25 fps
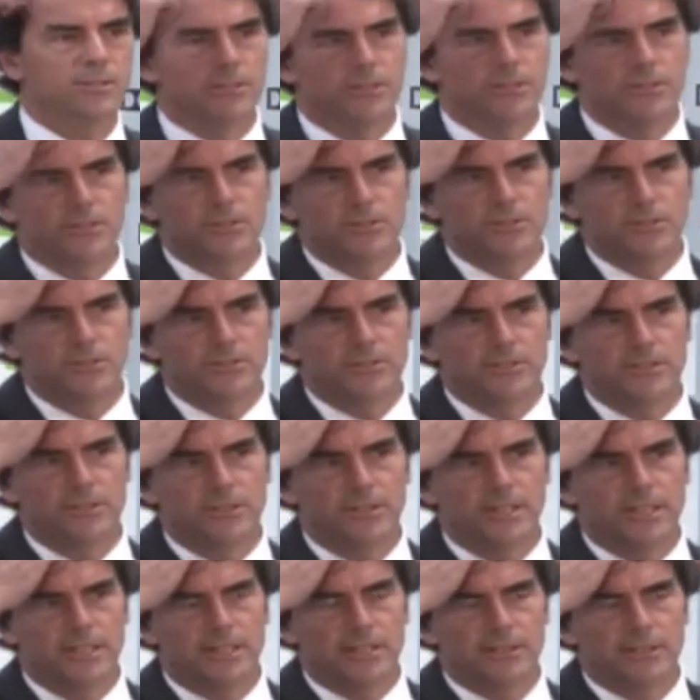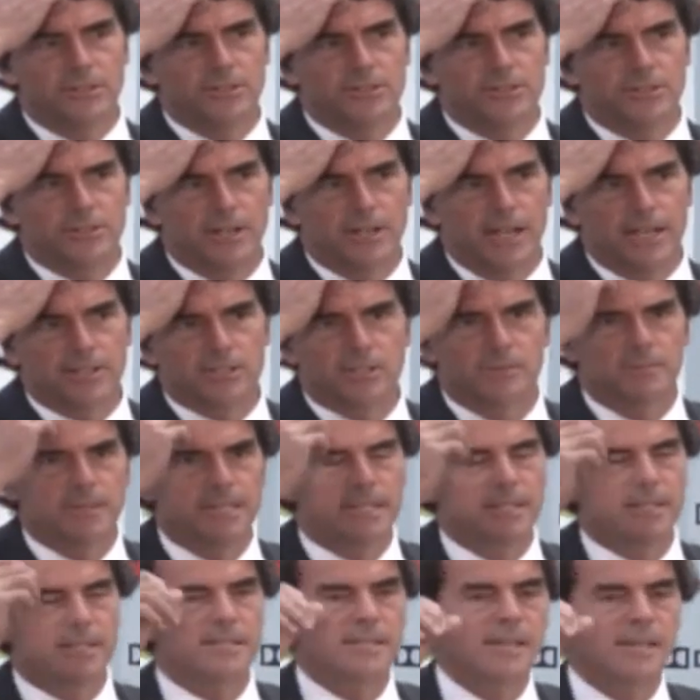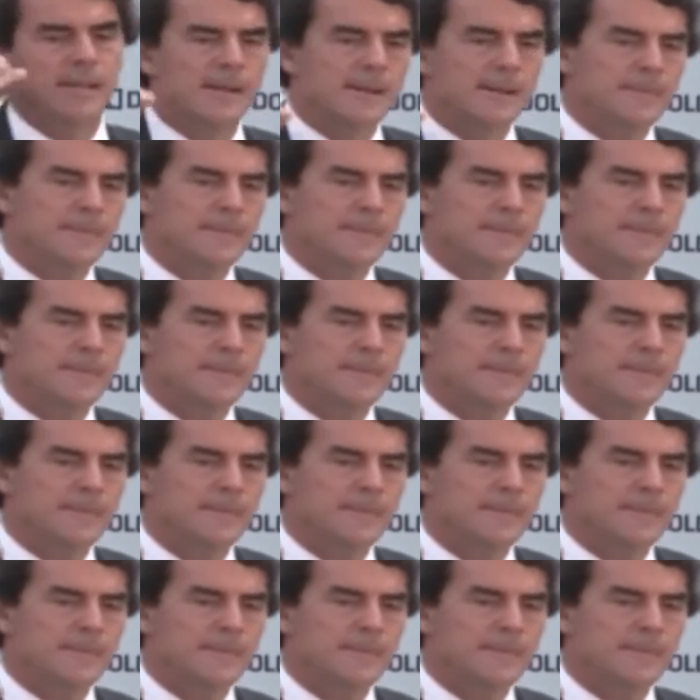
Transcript: a new direction? Because